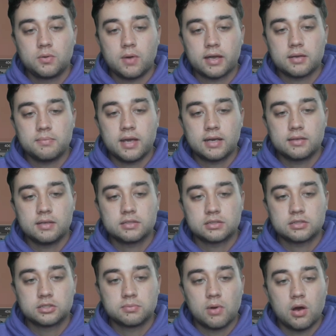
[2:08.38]
to. I can make this
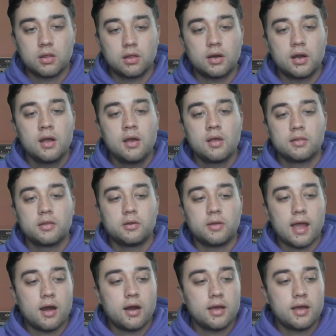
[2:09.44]
a smaller
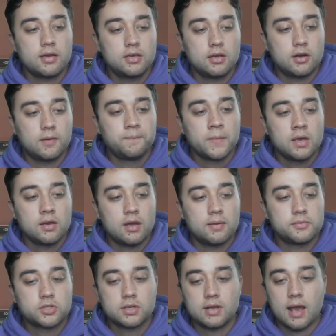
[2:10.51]
little area here, and
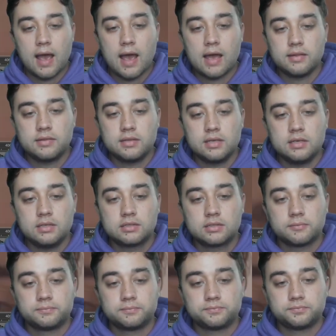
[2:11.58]
I'm just going to add
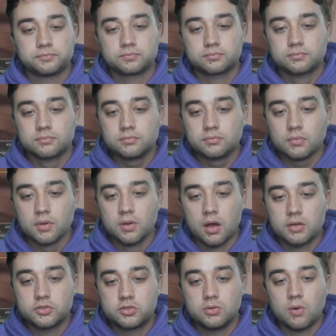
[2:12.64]
these
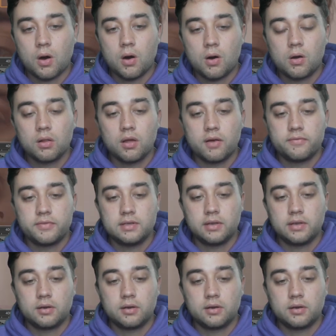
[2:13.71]
onto all of the